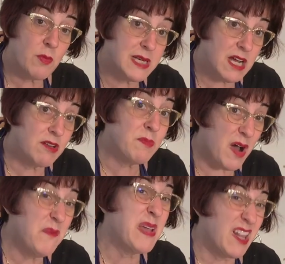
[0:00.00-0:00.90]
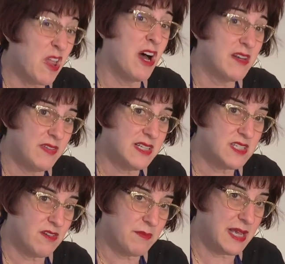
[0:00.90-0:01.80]
went out and bought me a lot of it,
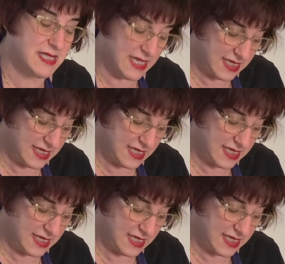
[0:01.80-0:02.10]
so I'm guessing